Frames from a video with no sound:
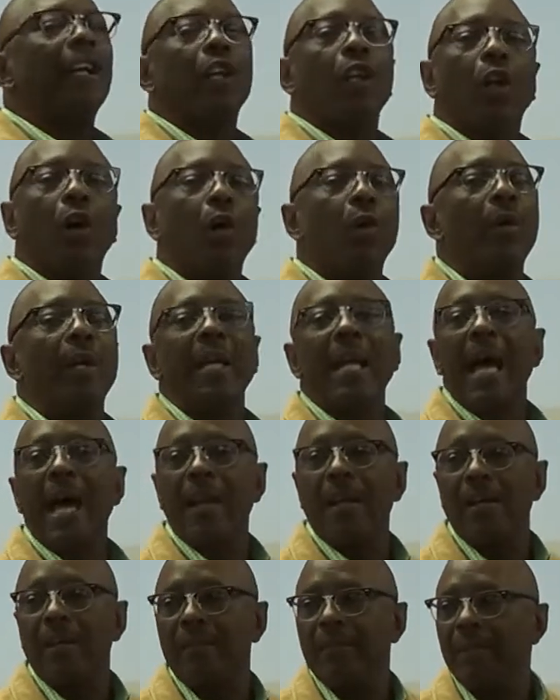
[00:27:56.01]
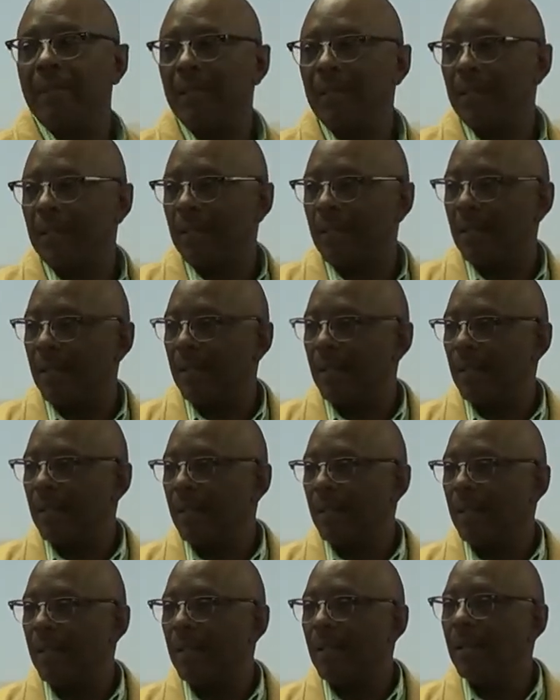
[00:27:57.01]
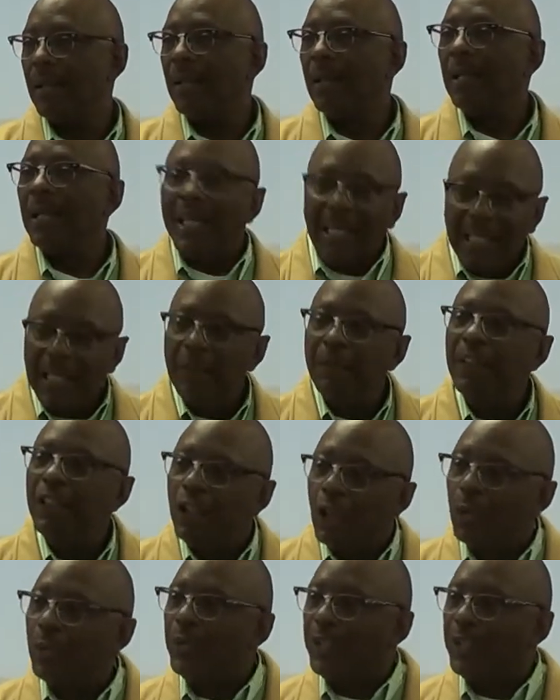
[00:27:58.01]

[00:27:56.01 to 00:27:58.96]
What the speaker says: glory out of even your